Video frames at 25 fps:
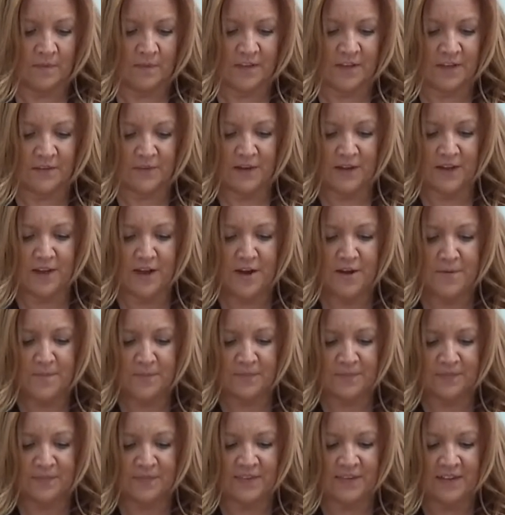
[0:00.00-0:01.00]
There you go.
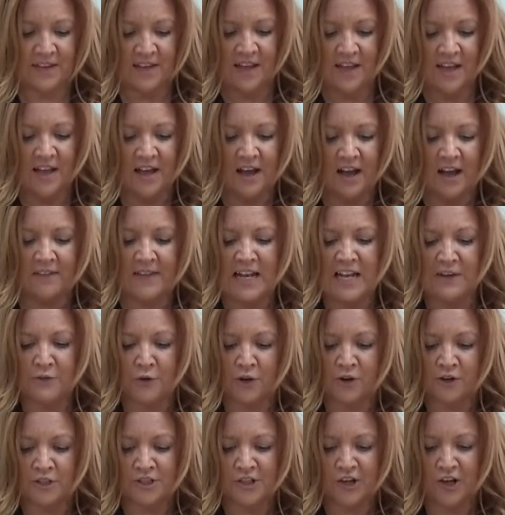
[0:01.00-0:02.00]
And then you've
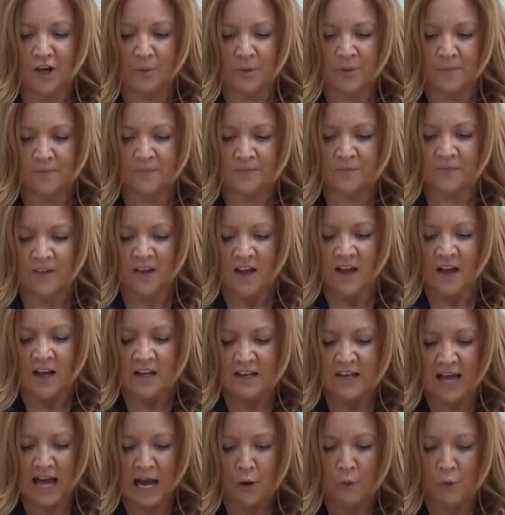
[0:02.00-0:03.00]
got your tub.
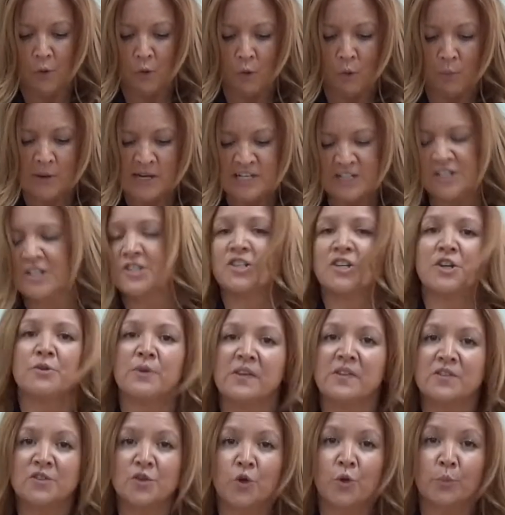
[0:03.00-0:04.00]
Now, what we need to do
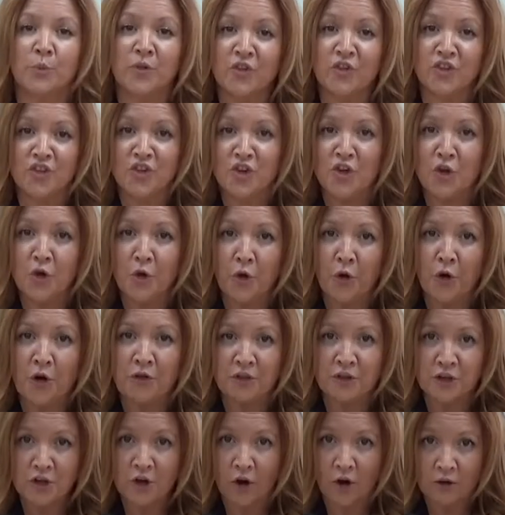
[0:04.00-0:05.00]
is to obscure
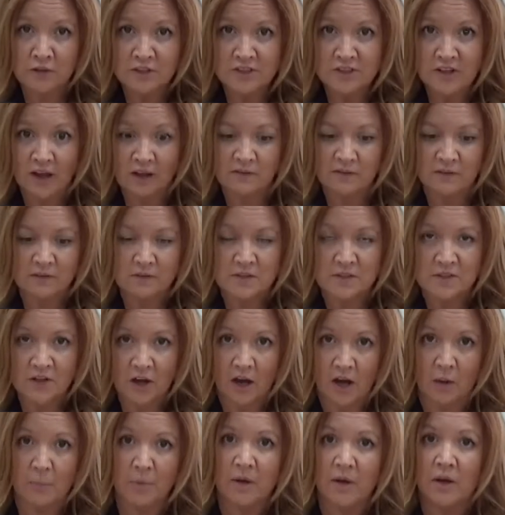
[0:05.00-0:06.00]
the contents of the
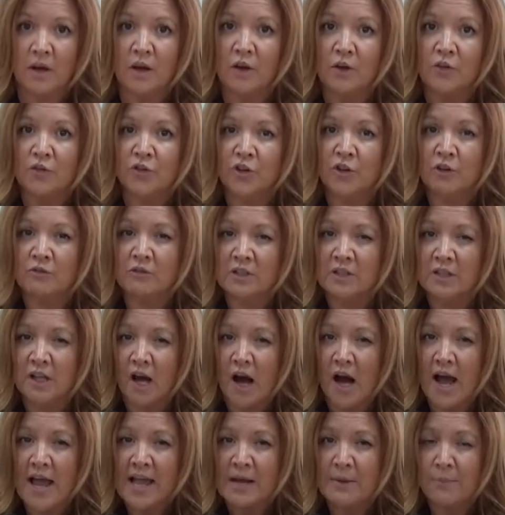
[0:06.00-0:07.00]
tub, so you're
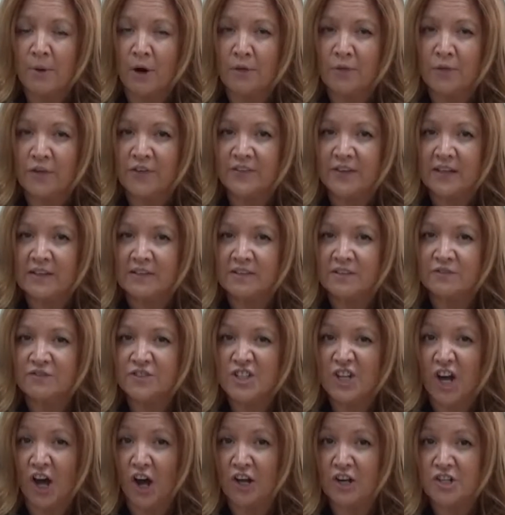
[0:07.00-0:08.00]
relying upon the sense of
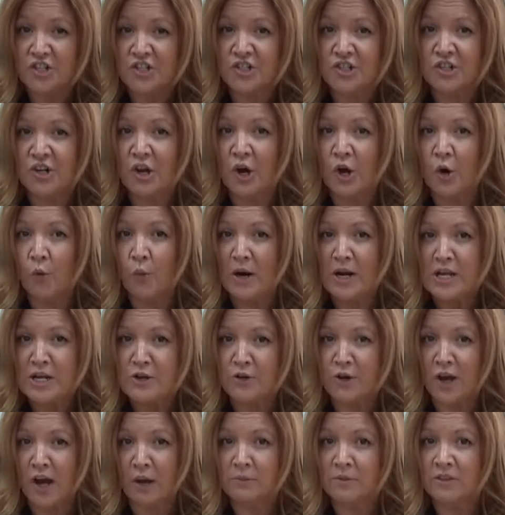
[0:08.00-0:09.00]
touch when
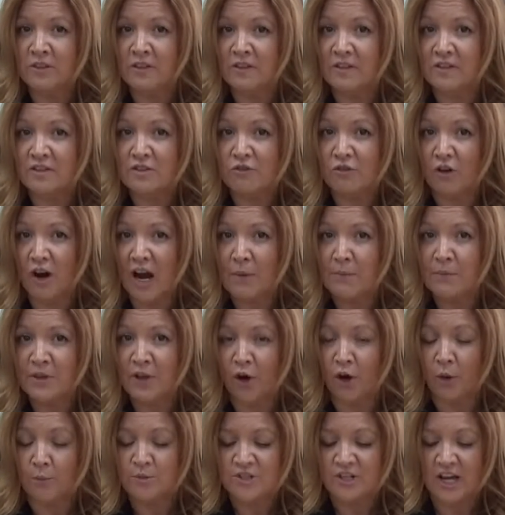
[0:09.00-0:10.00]
you come to describe
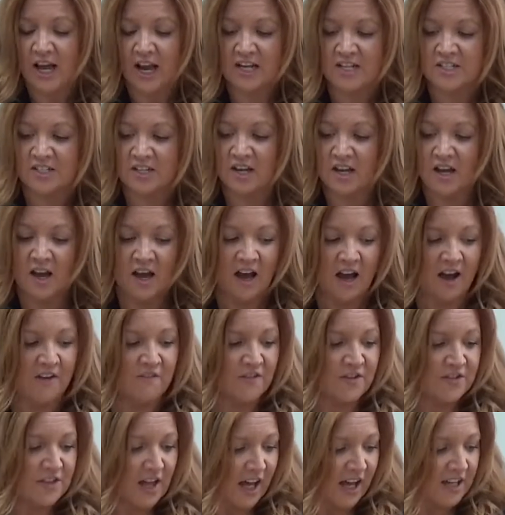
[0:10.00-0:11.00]
the object.
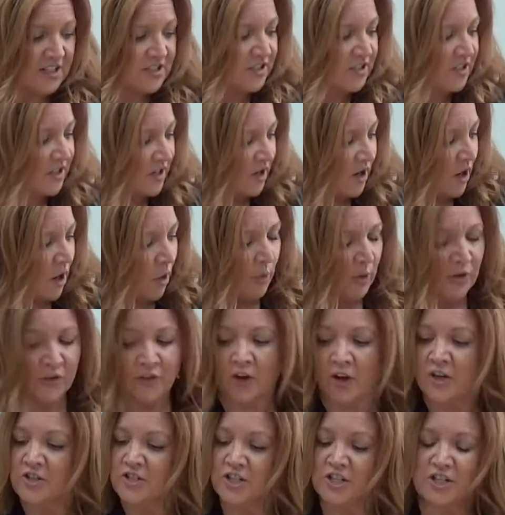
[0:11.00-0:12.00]
And for that, we're
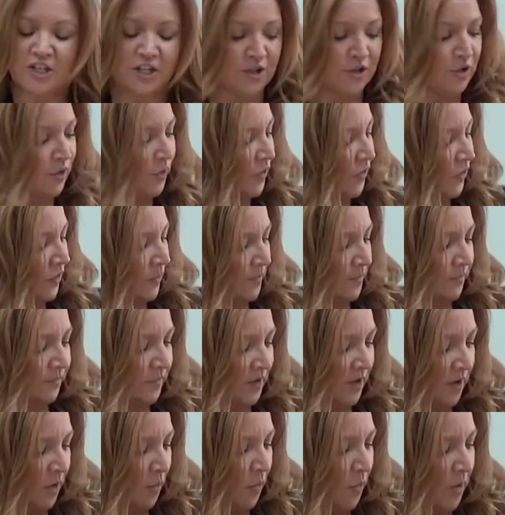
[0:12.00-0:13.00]
just going to use
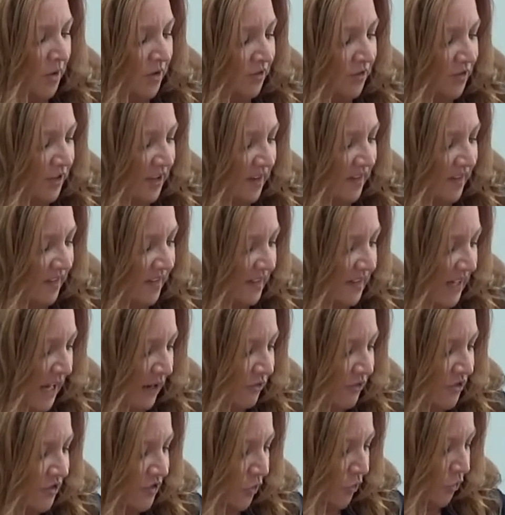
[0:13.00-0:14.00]
one of these
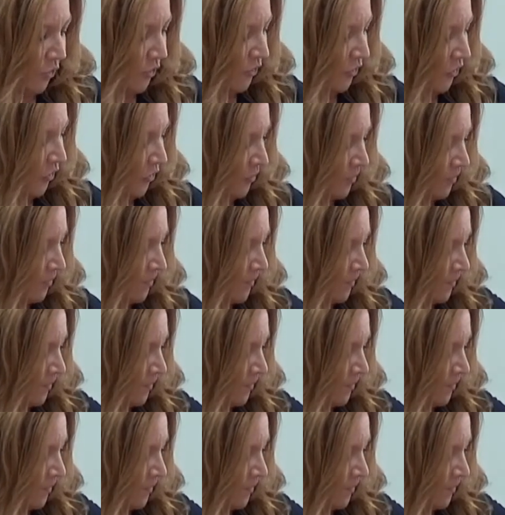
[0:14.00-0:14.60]
slouch socks.